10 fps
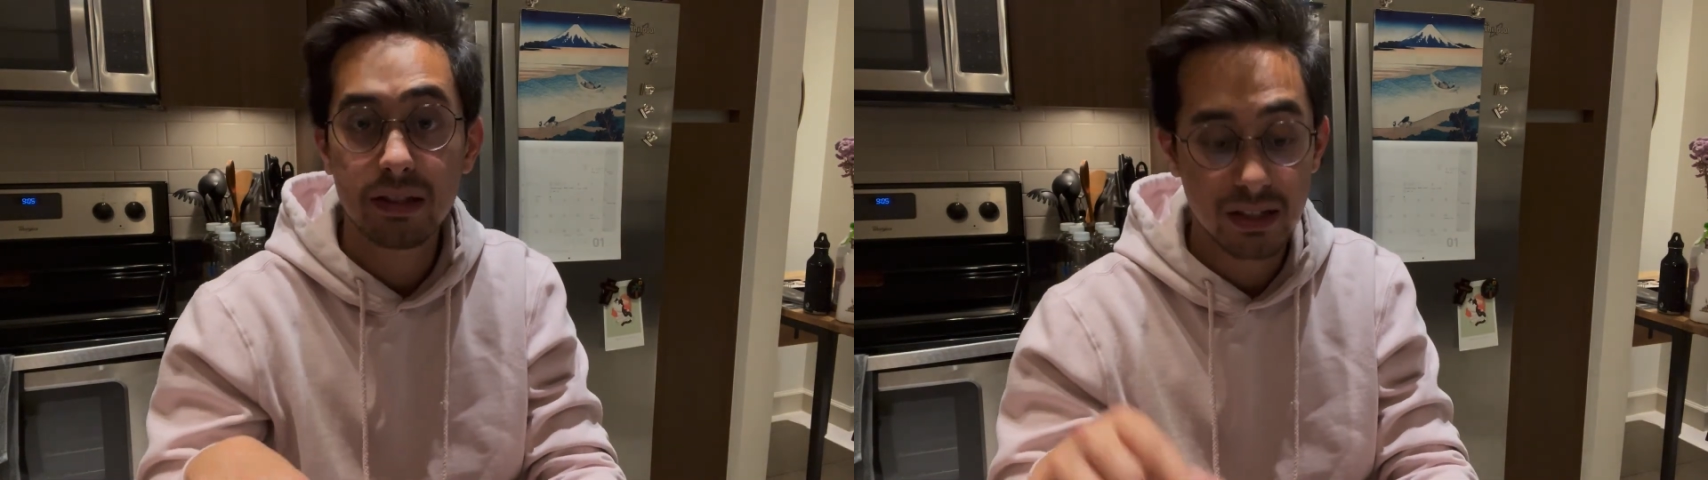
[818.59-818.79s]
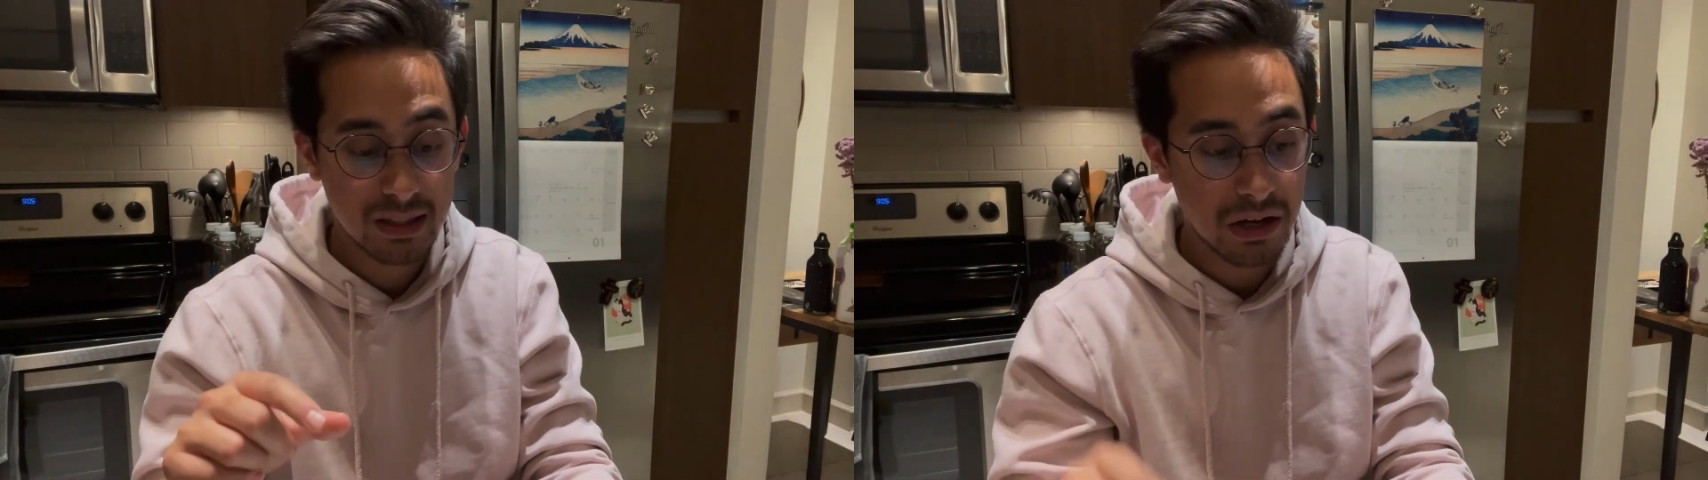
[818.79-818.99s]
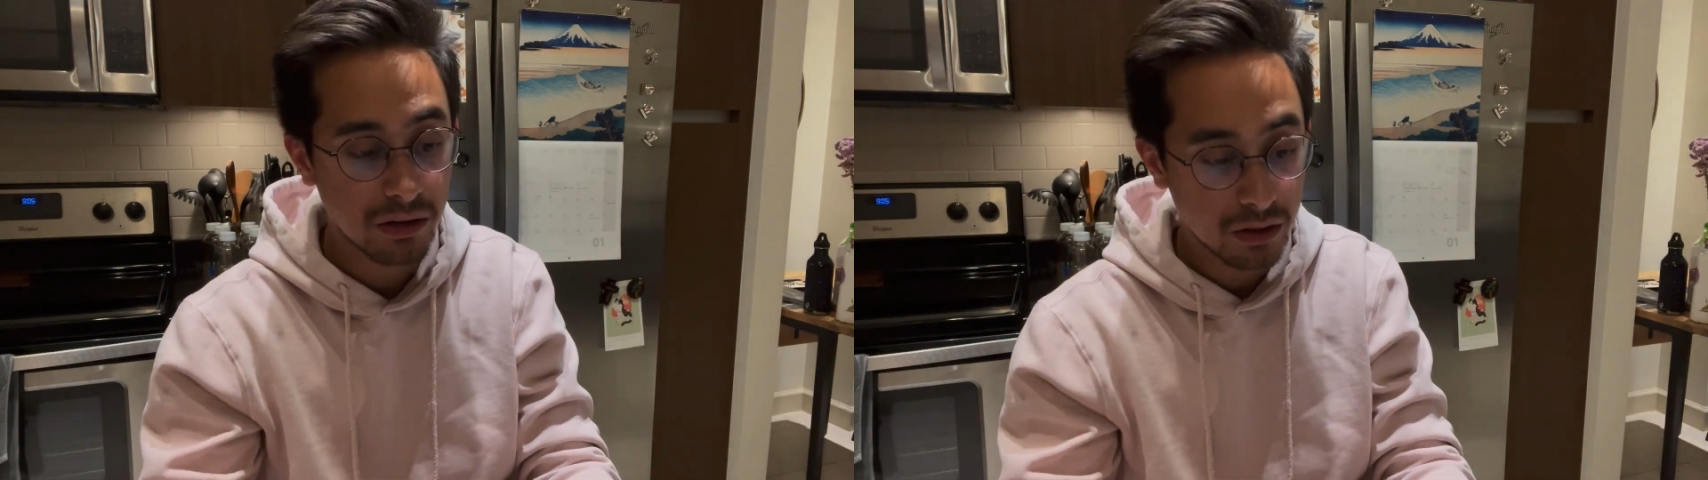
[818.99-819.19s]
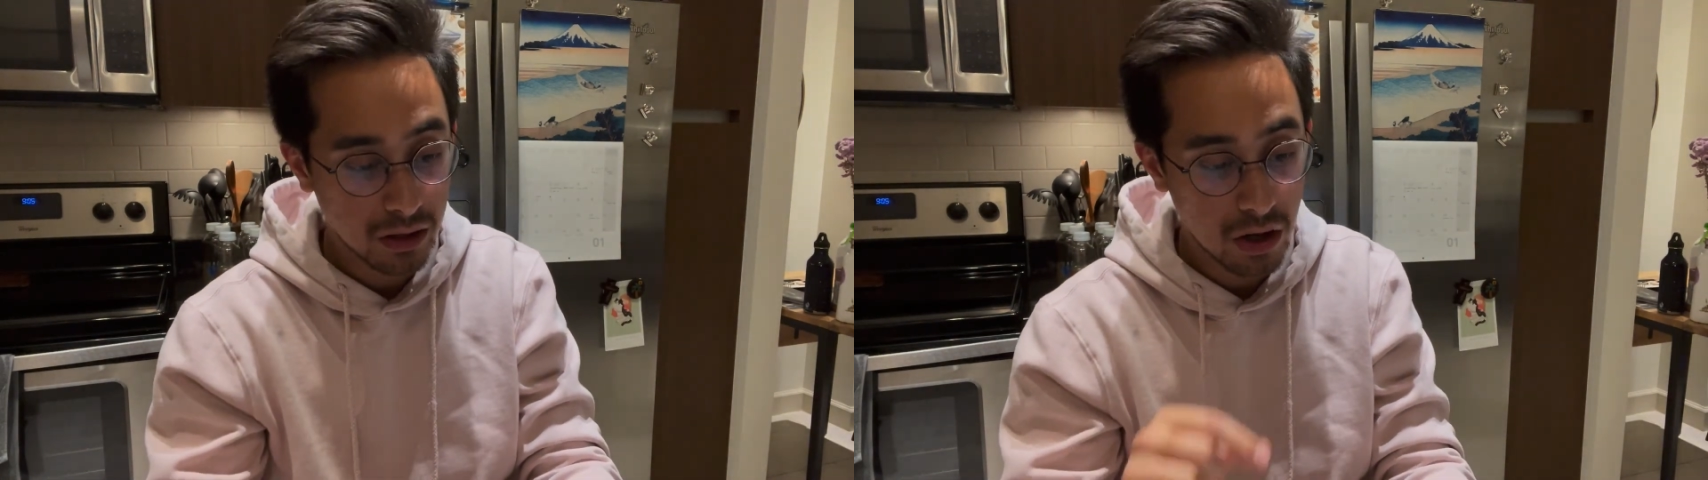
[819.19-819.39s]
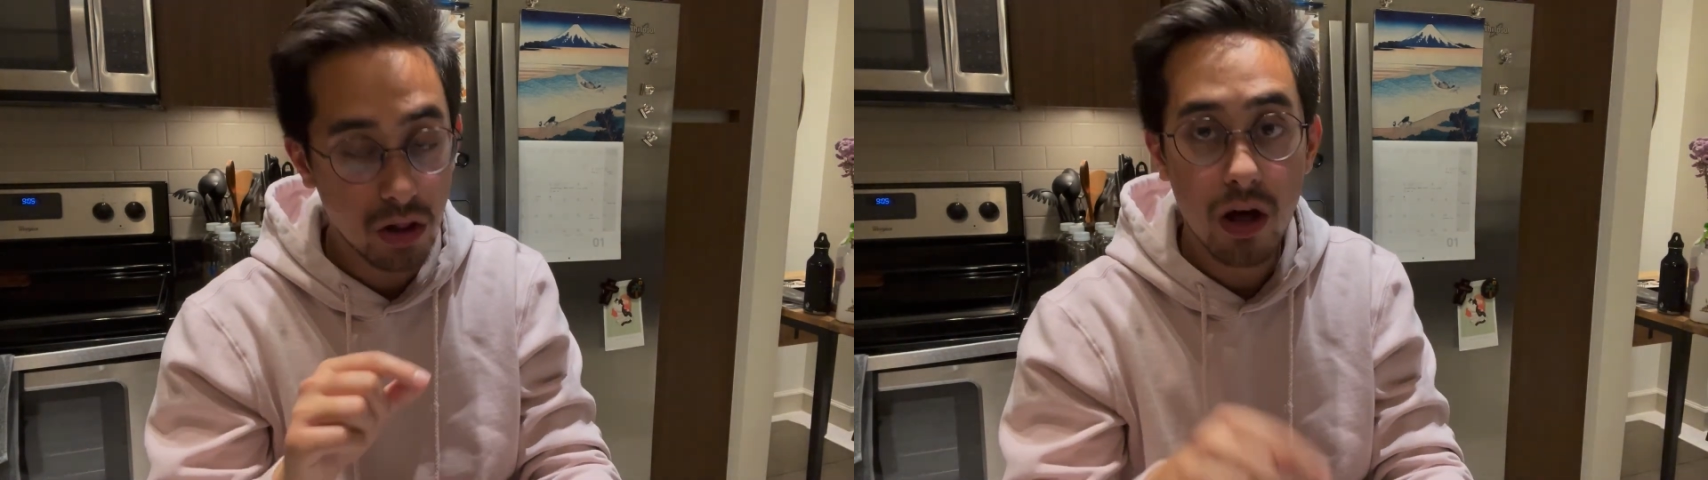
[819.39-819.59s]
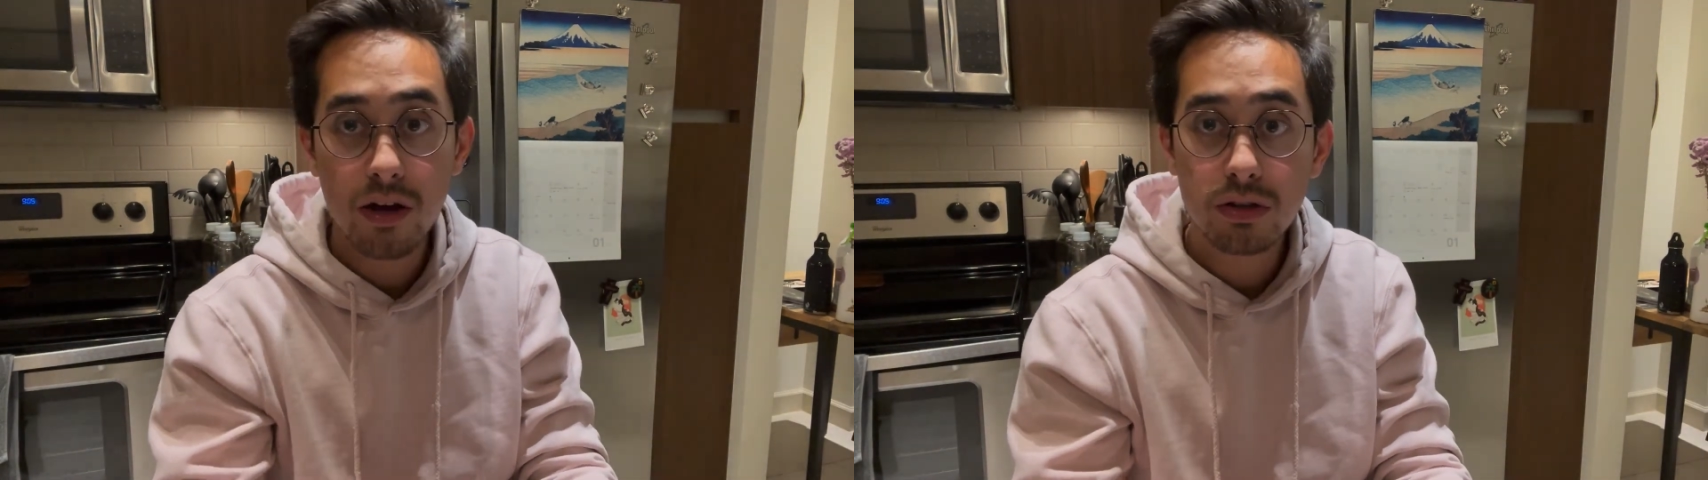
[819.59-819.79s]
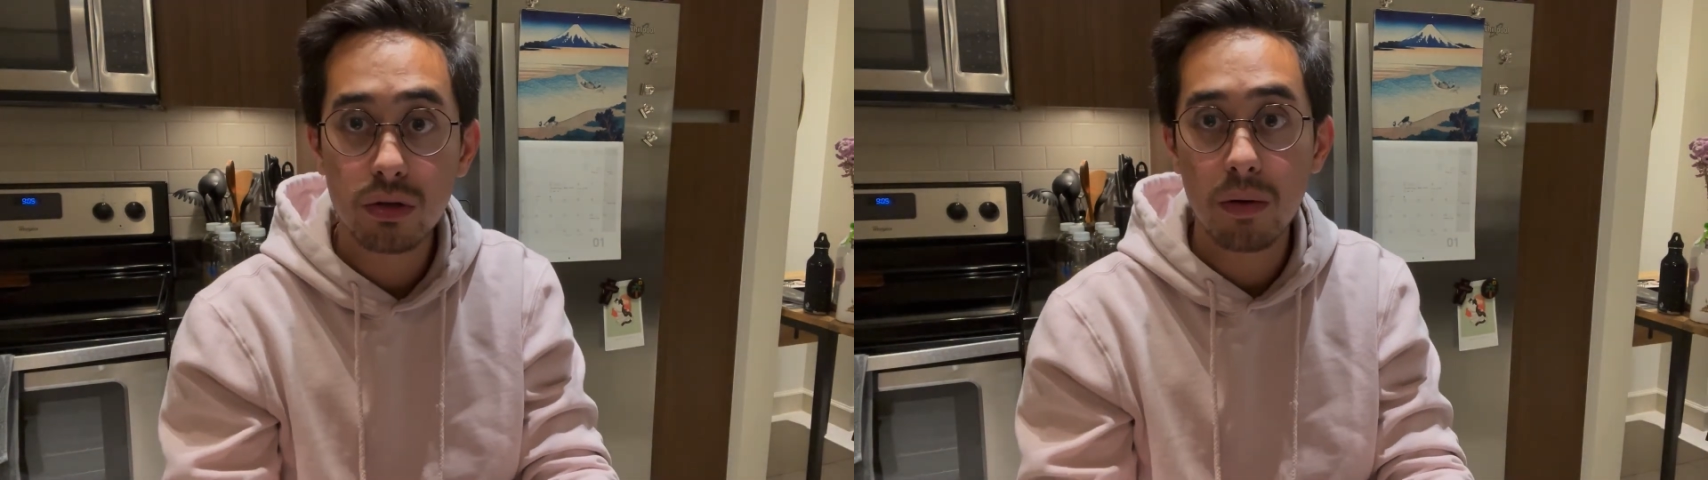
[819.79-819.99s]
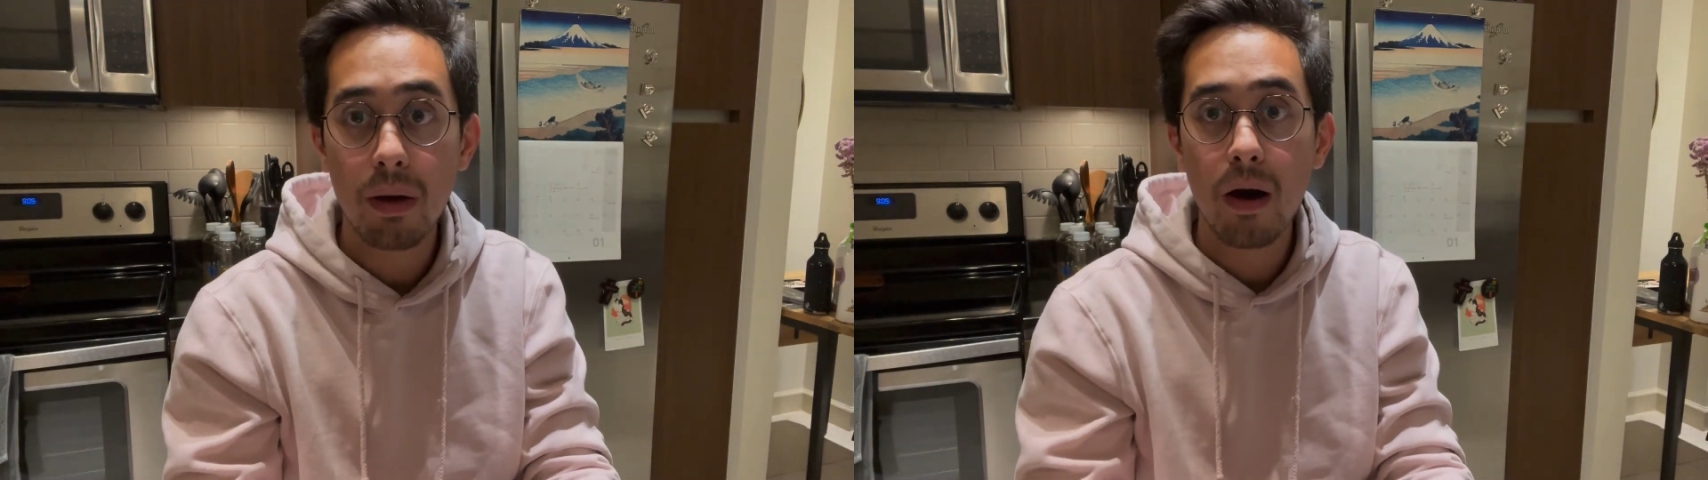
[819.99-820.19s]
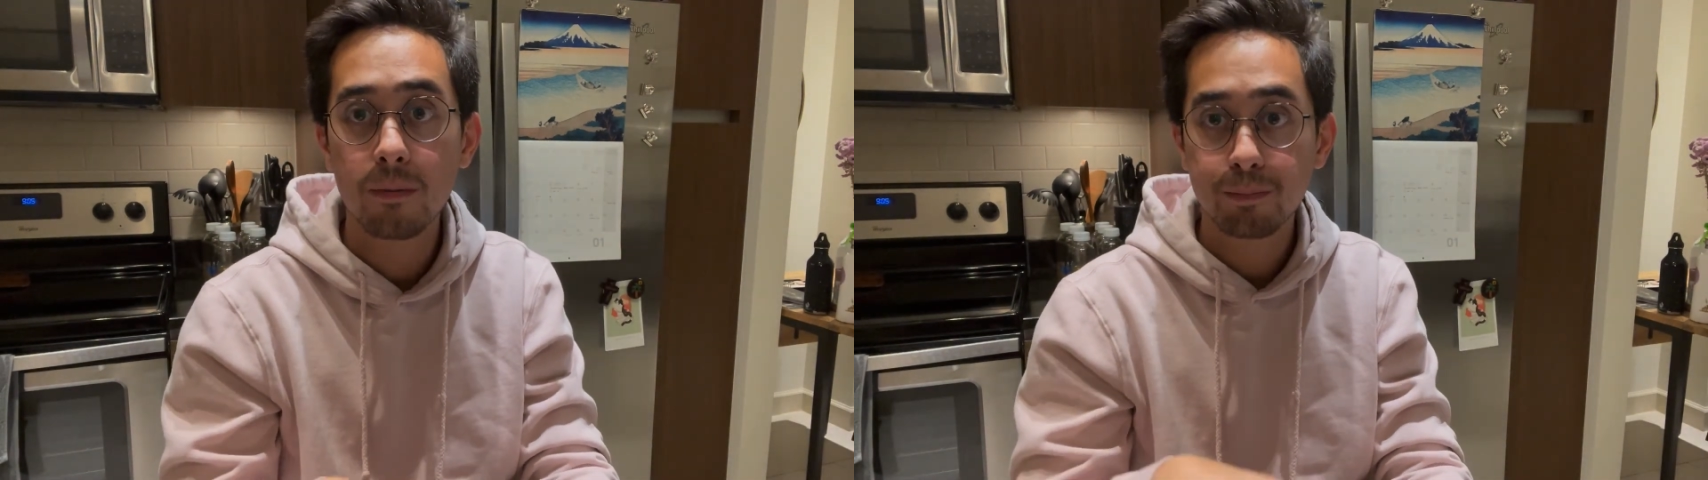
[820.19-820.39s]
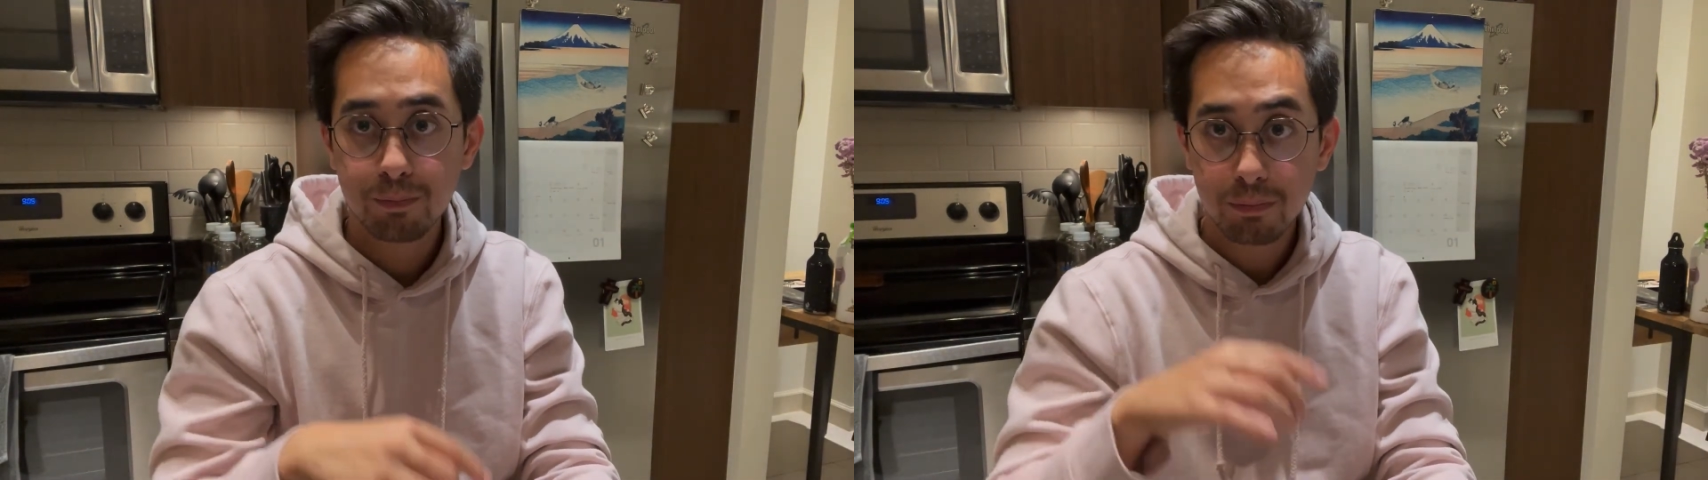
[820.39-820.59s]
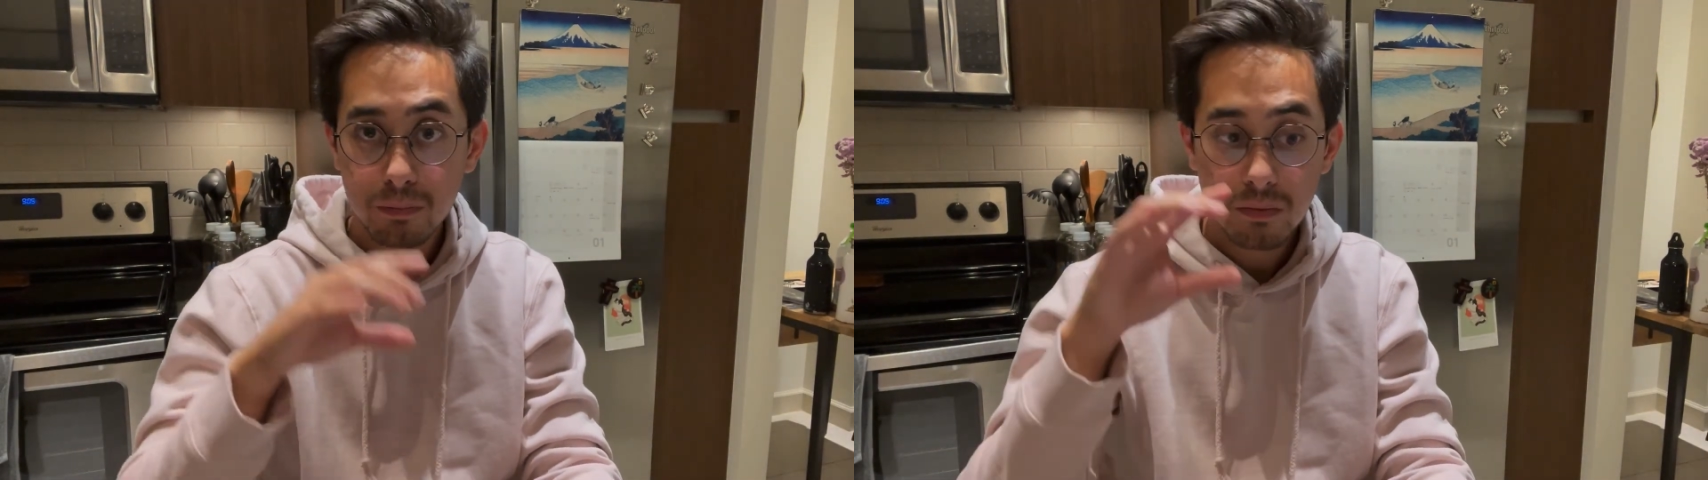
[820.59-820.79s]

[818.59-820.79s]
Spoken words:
settle a lawsuit about